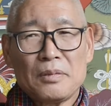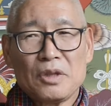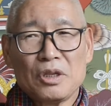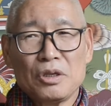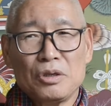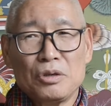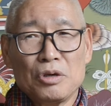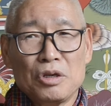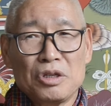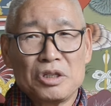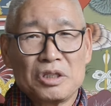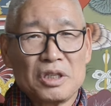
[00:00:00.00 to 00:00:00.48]

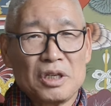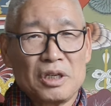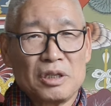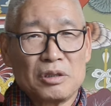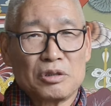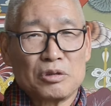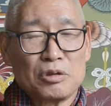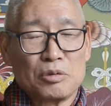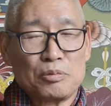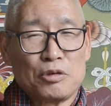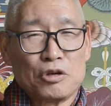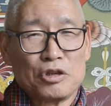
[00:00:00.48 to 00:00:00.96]
you say
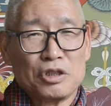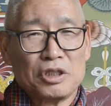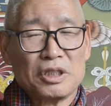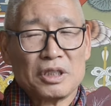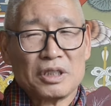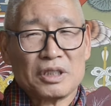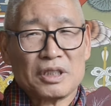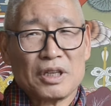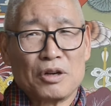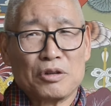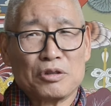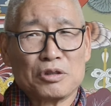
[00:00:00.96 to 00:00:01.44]
it's four
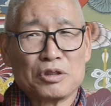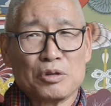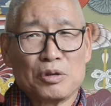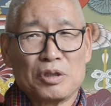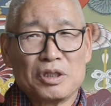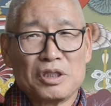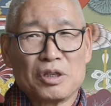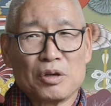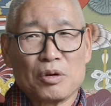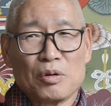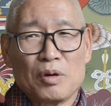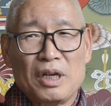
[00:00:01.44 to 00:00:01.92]
years. I was
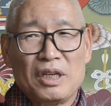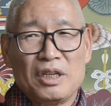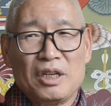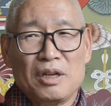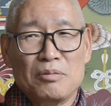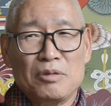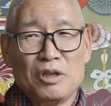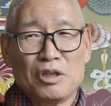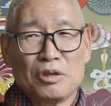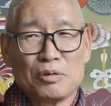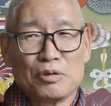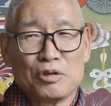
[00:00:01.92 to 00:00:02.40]
wondering why they
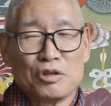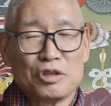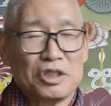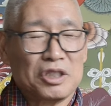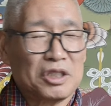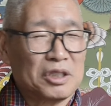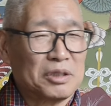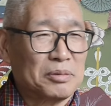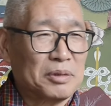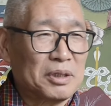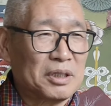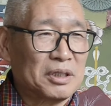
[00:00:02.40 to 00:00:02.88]
made four
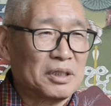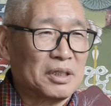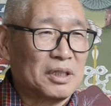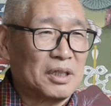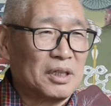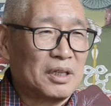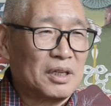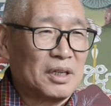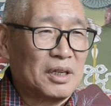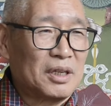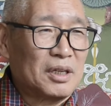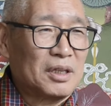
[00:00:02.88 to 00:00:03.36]
years, but
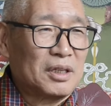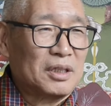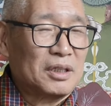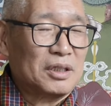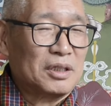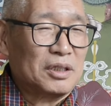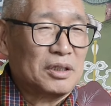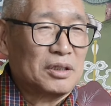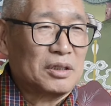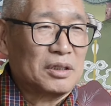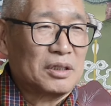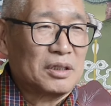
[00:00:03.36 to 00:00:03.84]

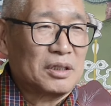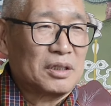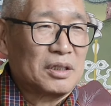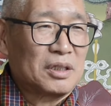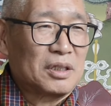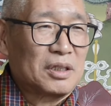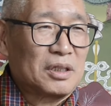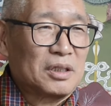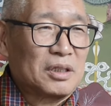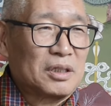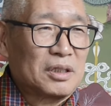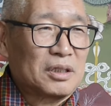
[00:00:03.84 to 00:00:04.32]
you know.
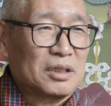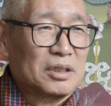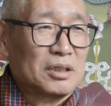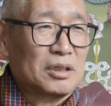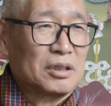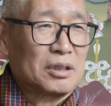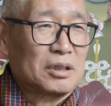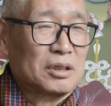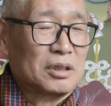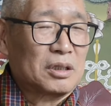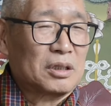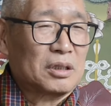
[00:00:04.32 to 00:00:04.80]

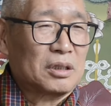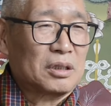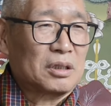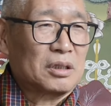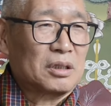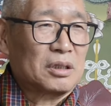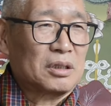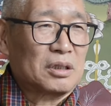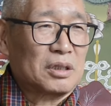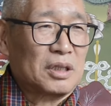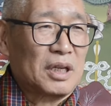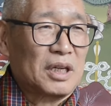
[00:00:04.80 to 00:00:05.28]
So
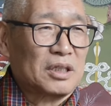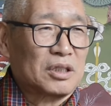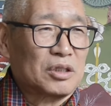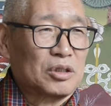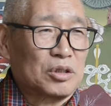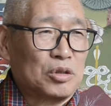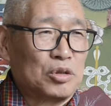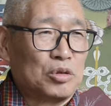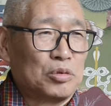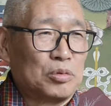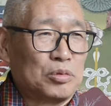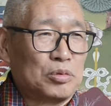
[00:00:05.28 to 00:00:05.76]
that's
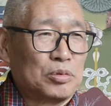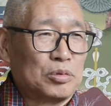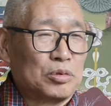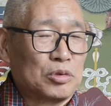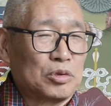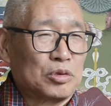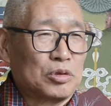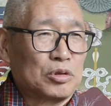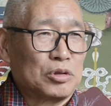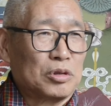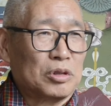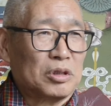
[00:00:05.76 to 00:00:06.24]
you.
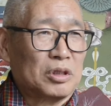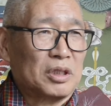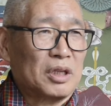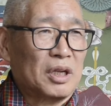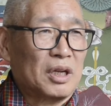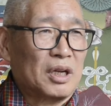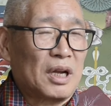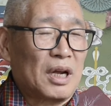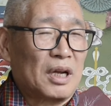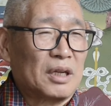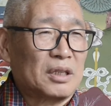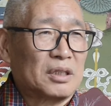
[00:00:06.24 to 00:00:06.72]

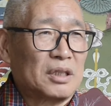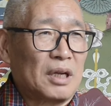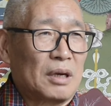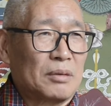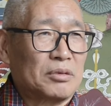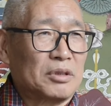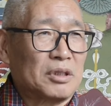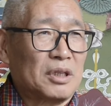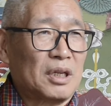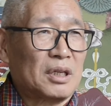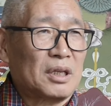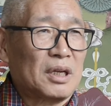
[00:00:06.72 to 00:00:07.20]
Then
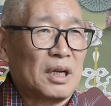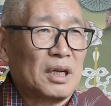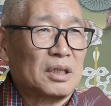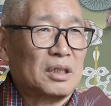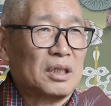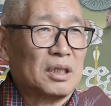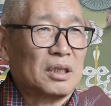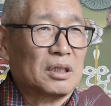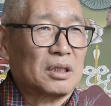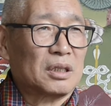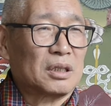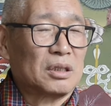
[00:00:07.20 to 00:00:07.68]
after that, I
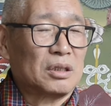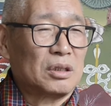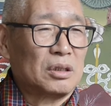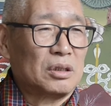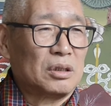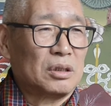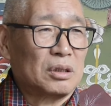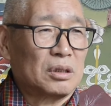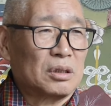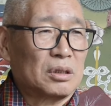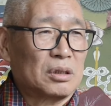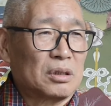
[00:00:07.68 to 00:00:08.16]
think
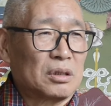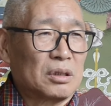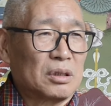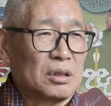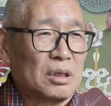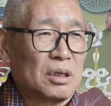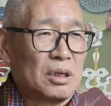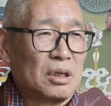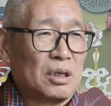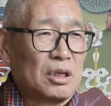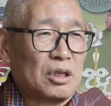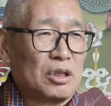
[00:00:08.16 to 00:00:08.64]

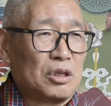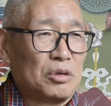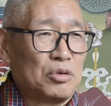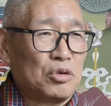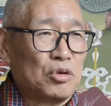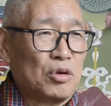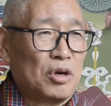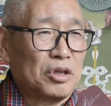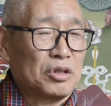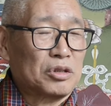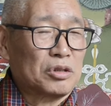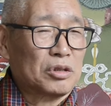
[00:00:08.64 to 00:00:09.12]
if
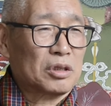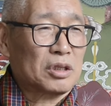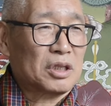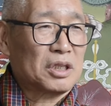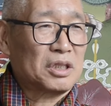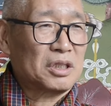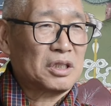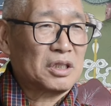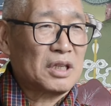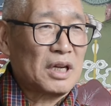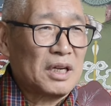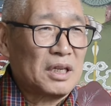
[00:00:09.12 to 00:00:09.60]
you want to
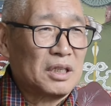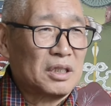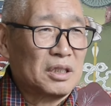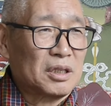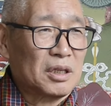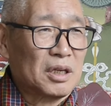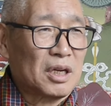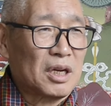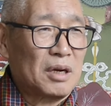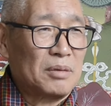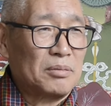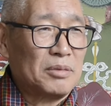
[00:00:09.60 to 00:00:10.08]
criticize the
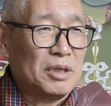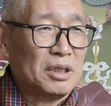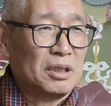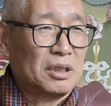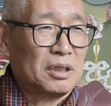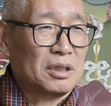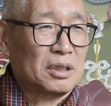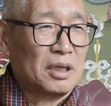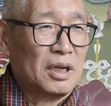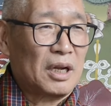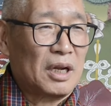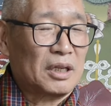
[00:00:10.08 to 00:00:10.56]

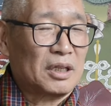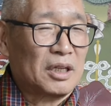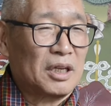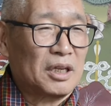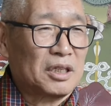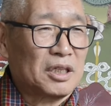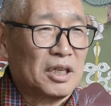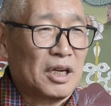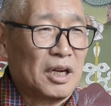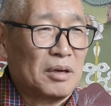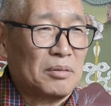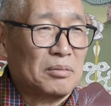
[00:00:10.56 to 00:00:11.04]
government at
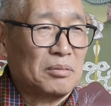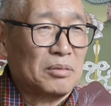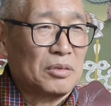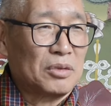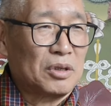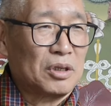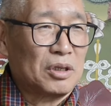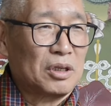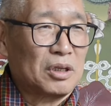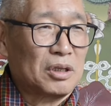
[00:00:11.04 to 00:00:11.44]
that time,